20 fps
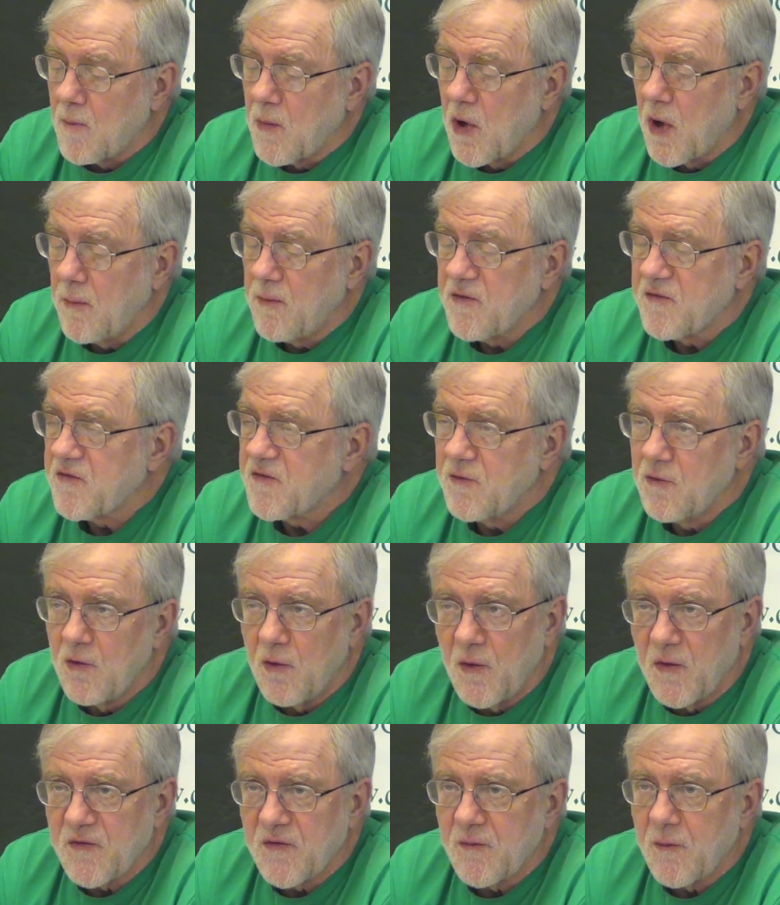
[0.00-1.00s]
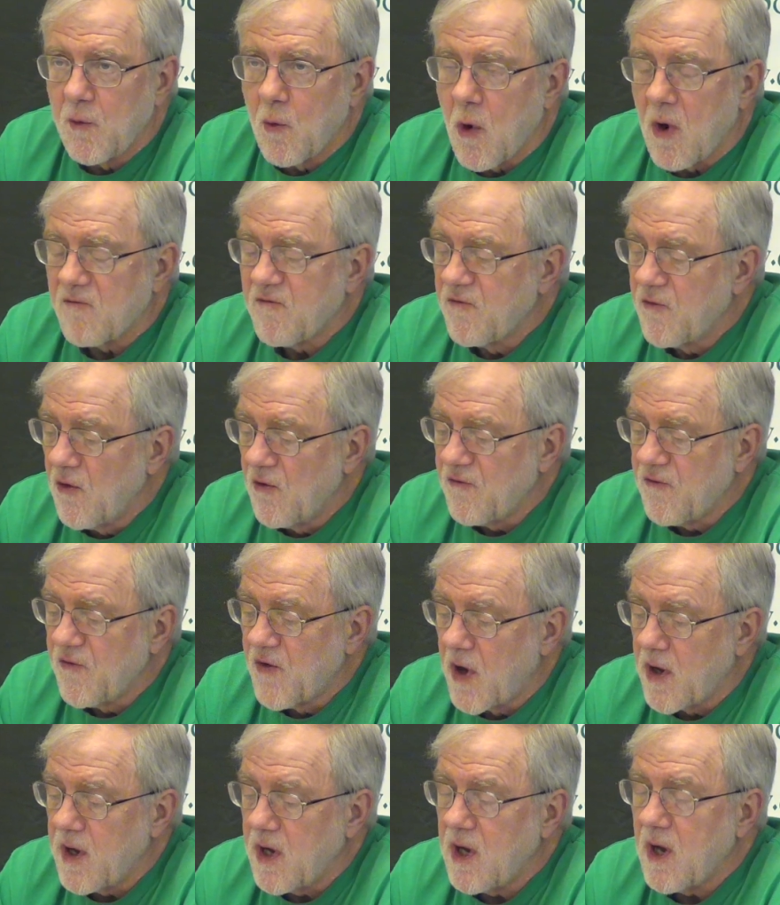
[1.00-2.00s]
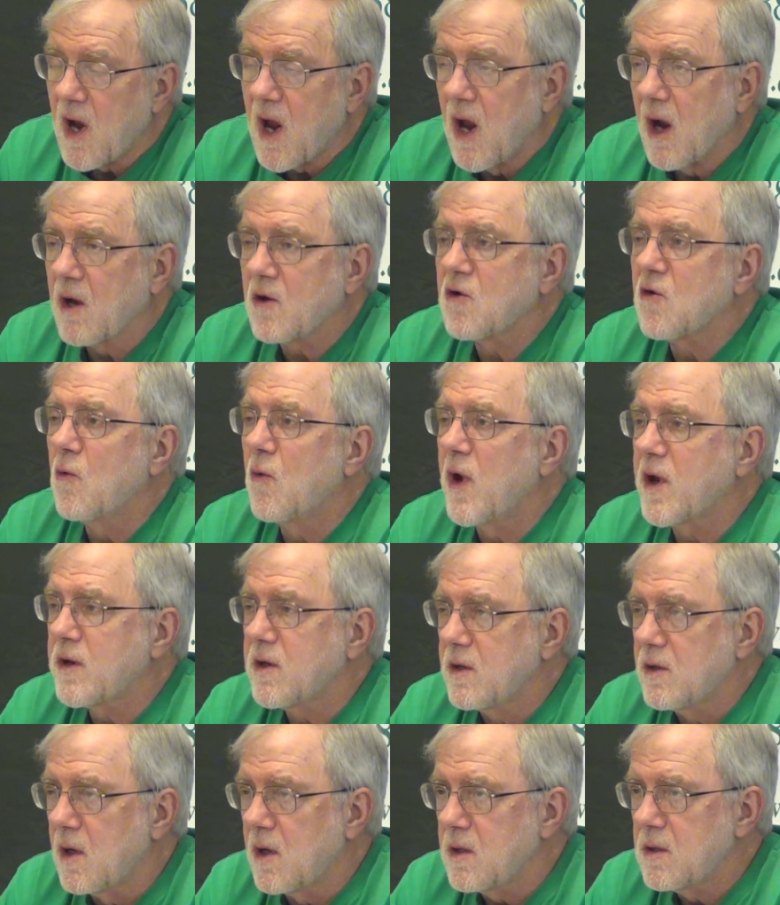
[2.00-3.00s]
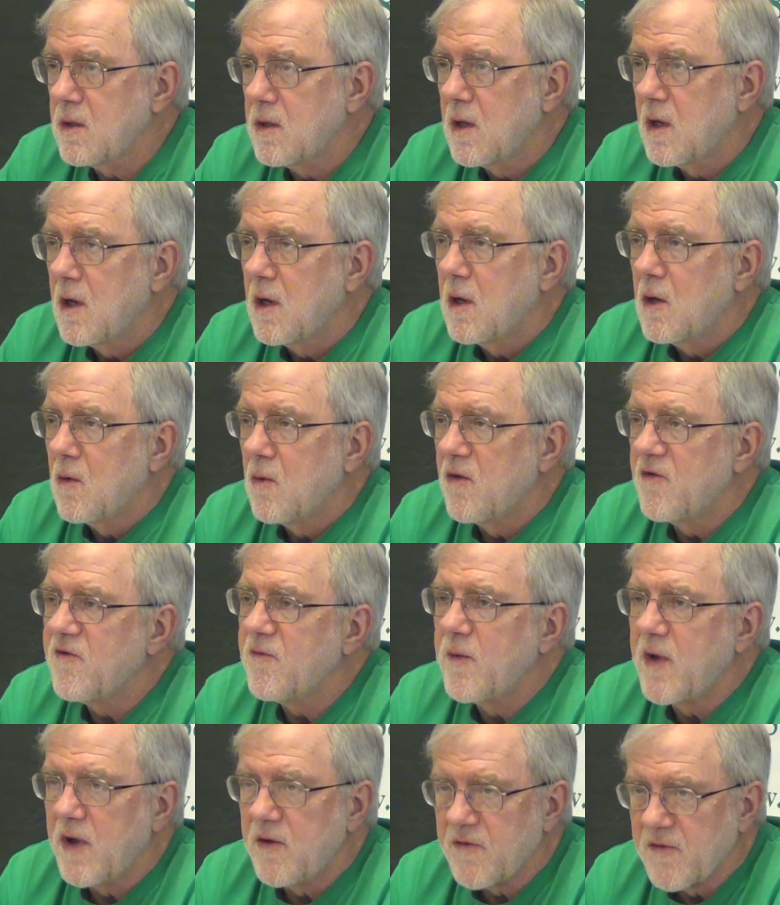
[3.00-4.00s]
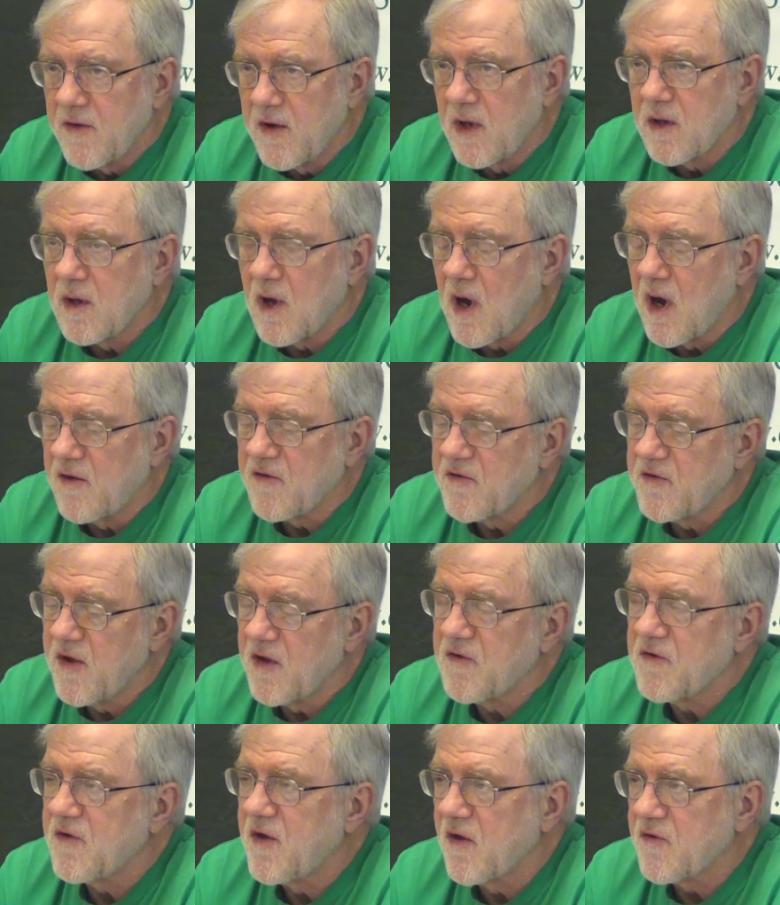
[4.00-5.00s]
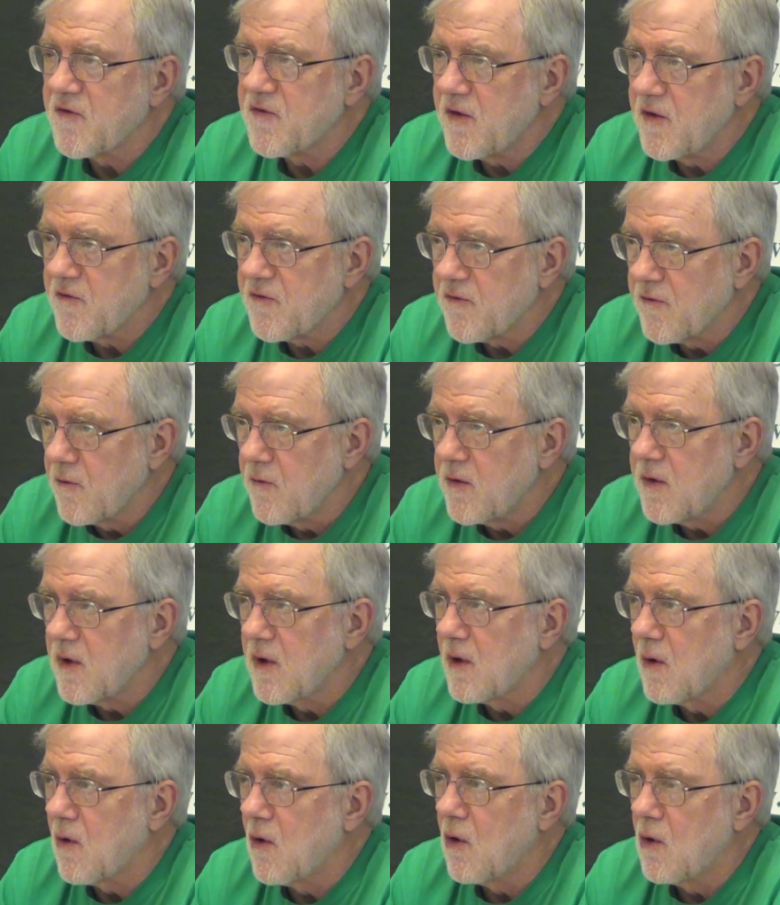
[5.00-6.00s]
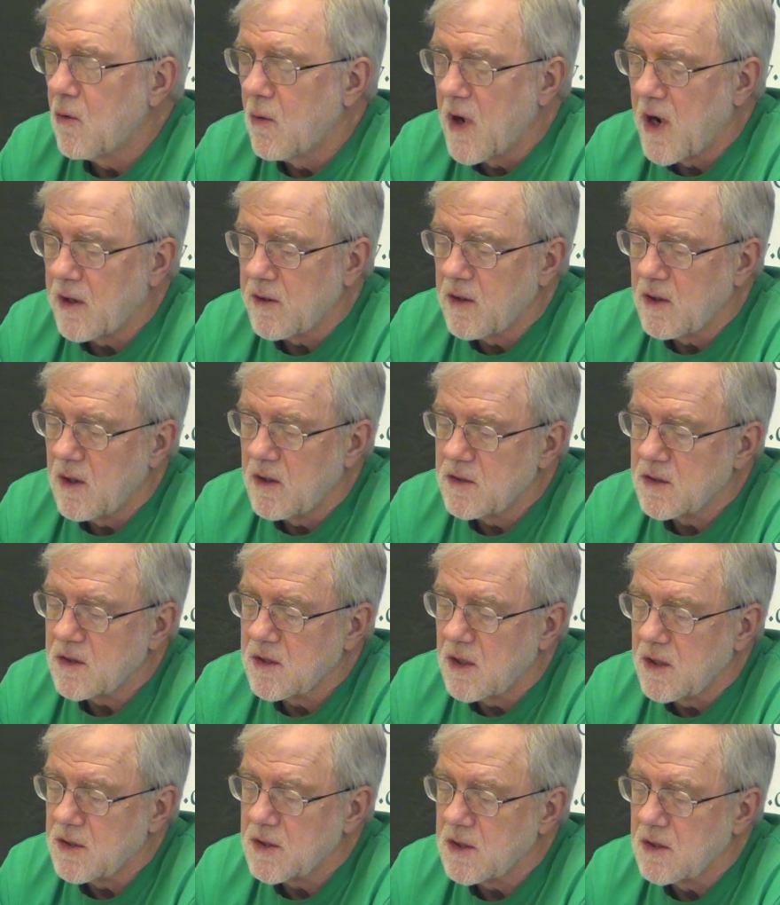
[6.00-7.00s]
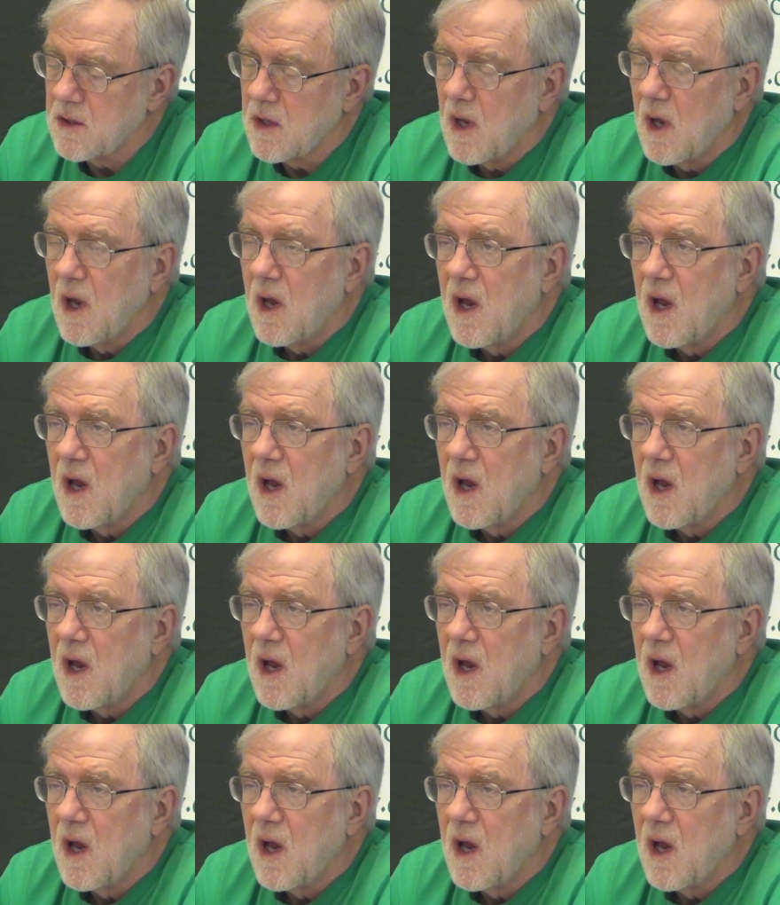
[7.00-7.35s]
Public schools, we want full funding and curricula, which means an end to high-stakes testing, so we get a whole-rounded education.